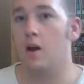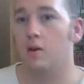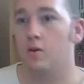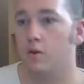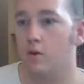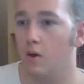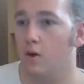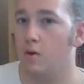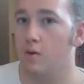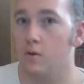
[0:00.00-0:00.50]
I
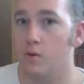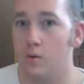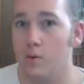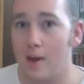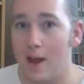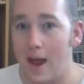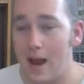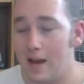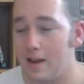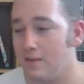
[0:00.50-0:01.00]
could go and do
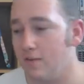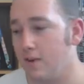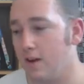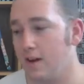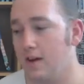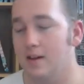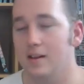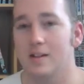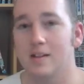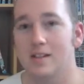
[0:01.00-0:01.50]
anything
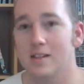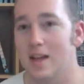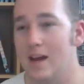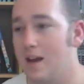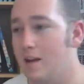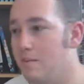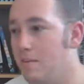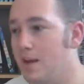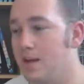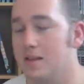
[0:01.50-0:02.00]
and just say
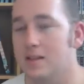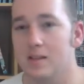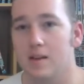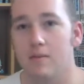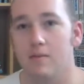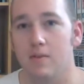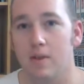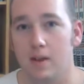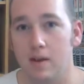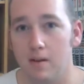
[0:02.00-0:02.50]
it means
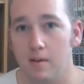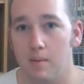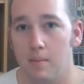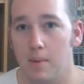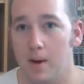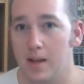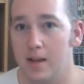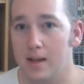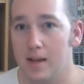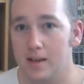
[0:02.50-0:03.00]
something,
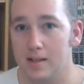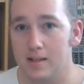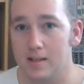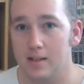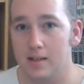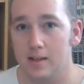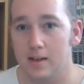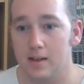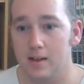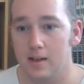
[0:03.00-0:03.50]
but it doesn't.
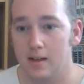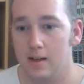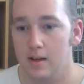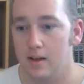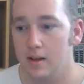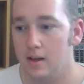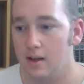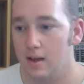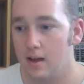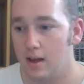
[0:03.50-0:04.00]

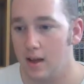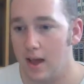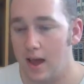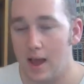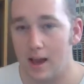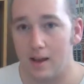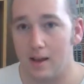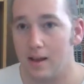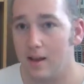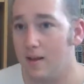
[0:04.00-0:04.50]

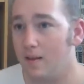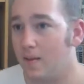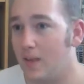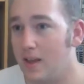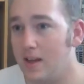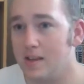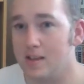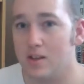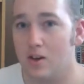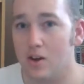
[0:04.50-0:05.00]
Heck,
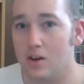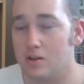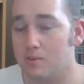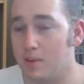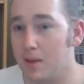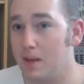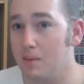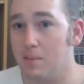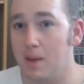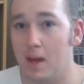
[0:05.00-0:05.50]
these guys
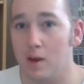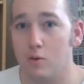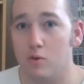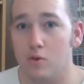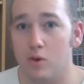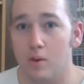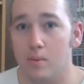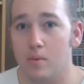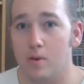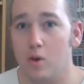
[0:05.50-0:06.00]
making
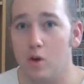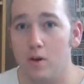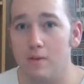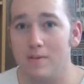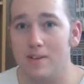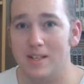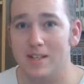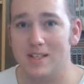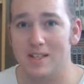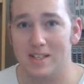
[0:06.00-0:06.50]
Penguindrum don't
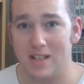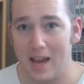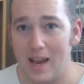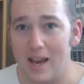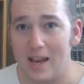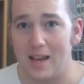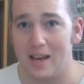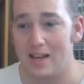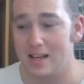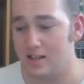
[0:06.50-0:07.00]
even
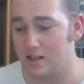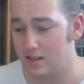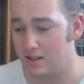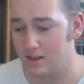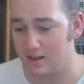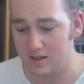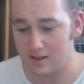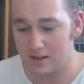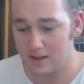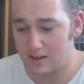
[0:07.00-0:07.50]
say this
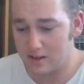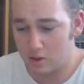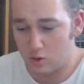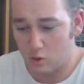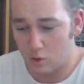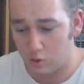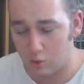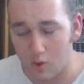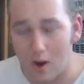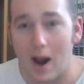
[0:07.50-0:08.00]

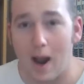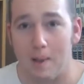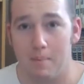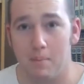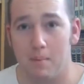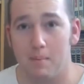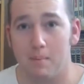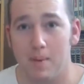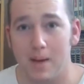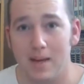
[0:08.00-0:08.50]
crap
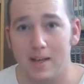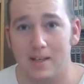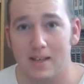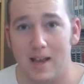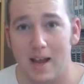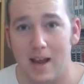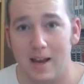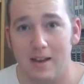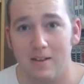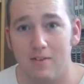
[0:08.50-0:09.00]
means
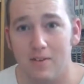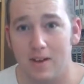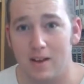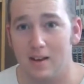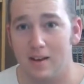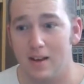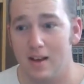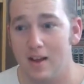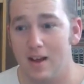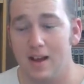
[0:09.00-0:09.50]
anything.
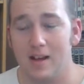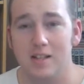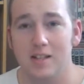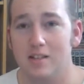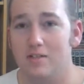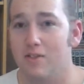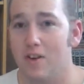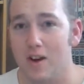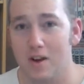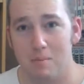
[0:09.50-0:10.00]
It's
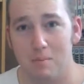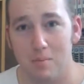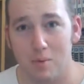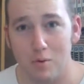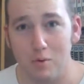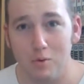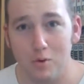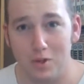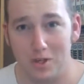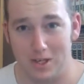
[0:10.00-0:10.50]
just fucking
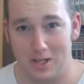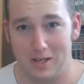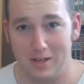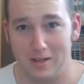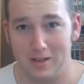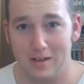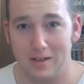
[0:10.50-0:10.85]
bullshit.